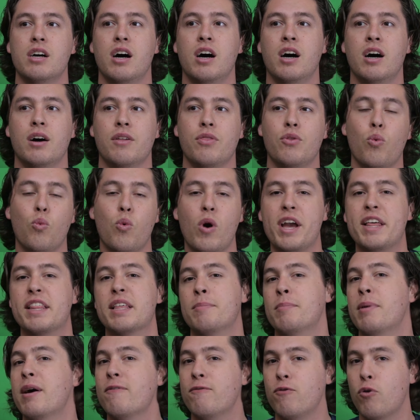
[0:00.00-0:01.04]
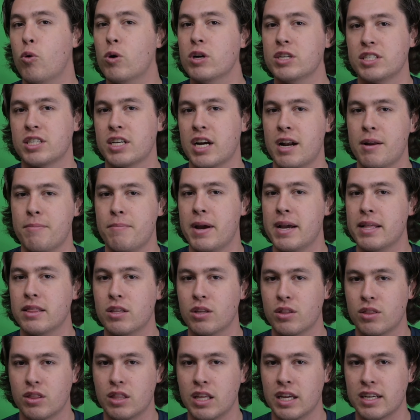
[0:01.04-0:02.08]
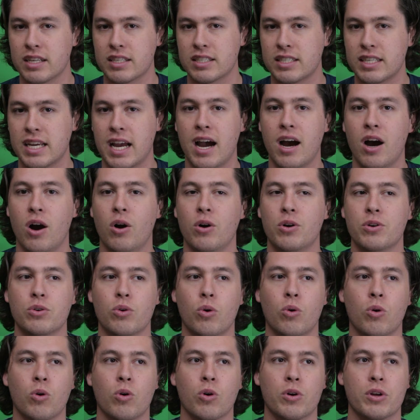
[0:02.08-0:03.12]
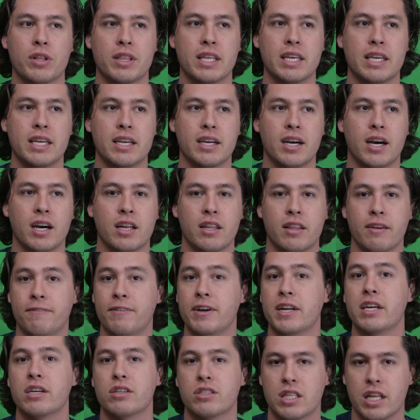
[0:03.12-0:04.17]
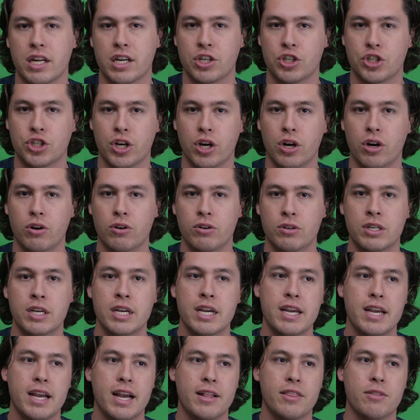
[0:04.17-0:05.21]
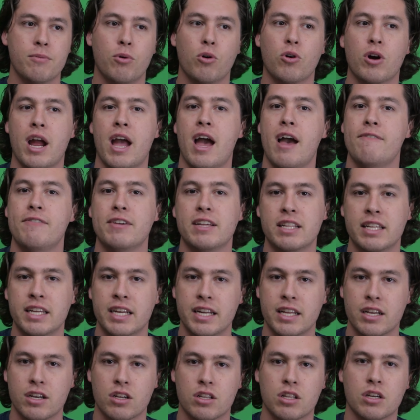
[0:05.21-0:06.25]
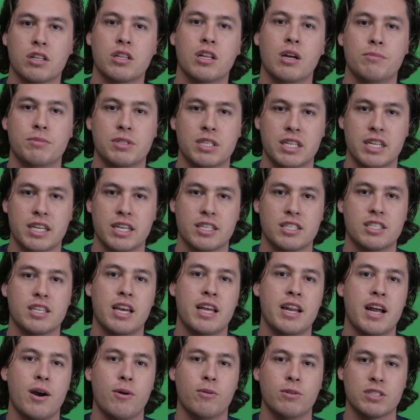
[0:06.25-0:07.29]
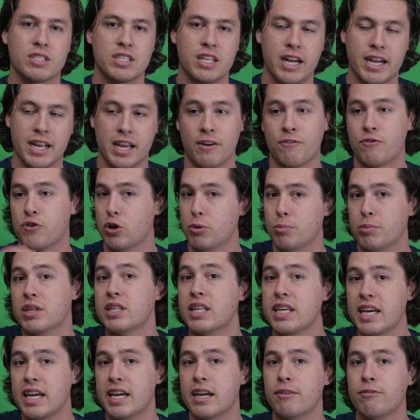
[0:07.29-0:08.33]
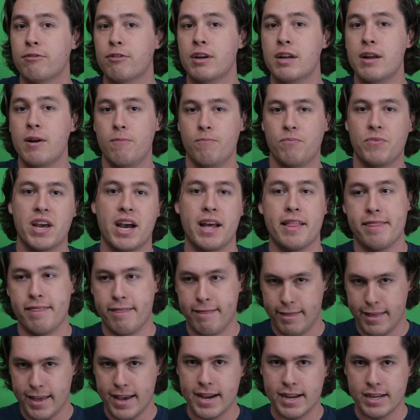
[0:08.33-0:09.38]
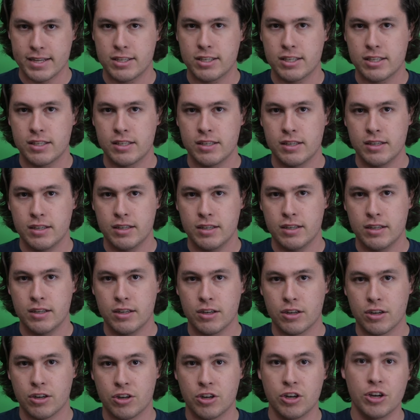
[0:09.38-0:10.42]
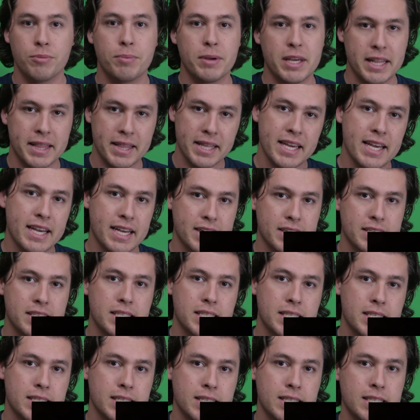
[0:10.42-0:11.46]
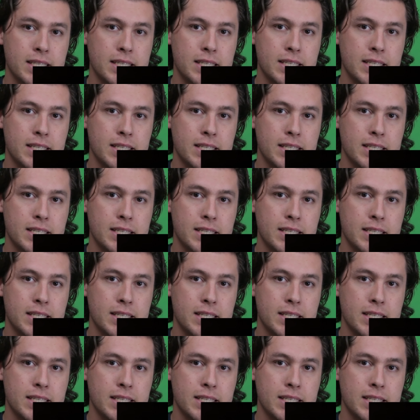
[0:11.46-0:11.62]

the way that my voice kind of made the thing sound, or the videos that I showed, and the more heavy leaning on the clumsiness. And I was like, if you believe that this could be this,